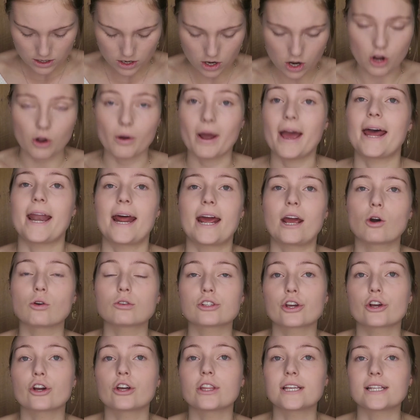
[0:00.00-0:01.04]
Oh, and I
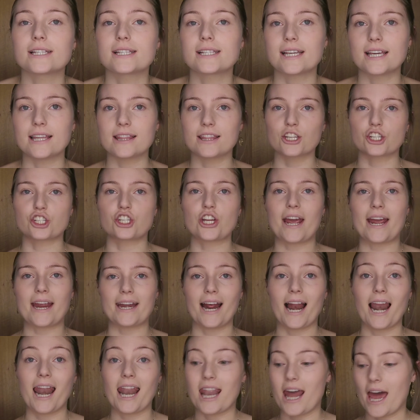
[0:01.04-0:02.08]
also got this in the
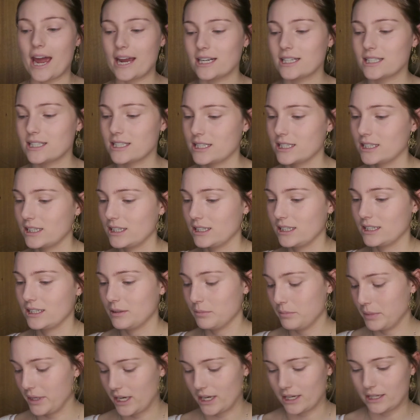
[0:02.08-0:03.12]
shade Light
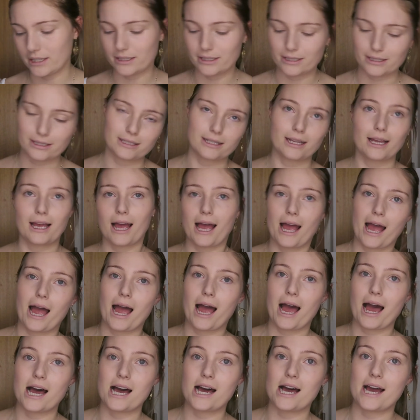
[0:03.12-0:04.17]
because,
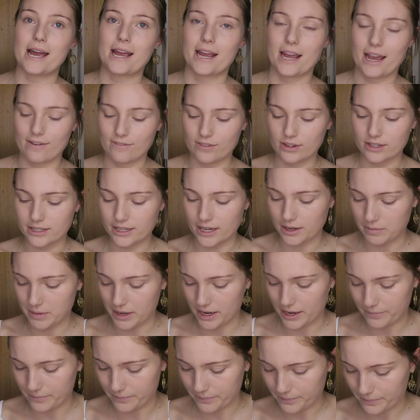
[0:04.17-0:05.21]
hi, have you seen
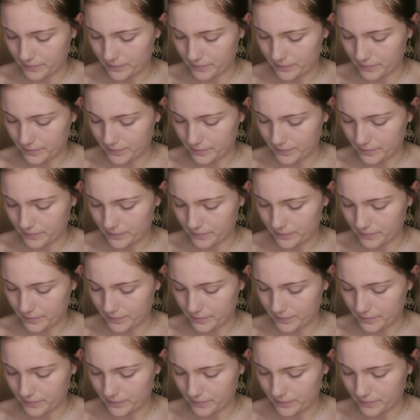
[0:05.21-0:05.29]
me?